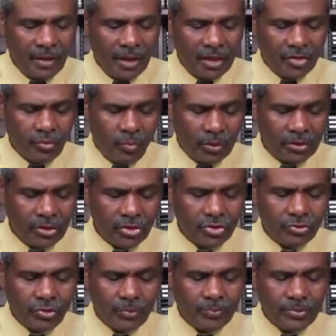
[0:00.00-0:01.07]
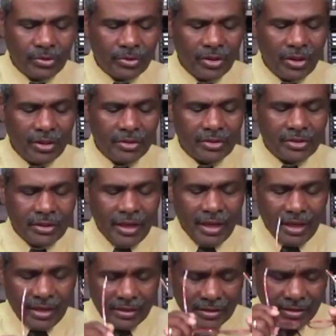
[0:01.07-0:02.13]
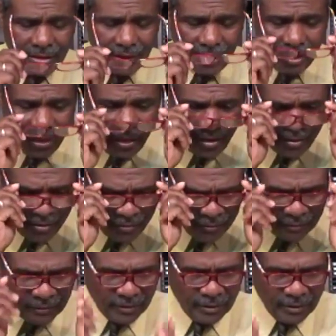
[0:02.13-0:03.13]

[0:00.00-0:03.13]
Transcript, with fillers: is what the scripture says here.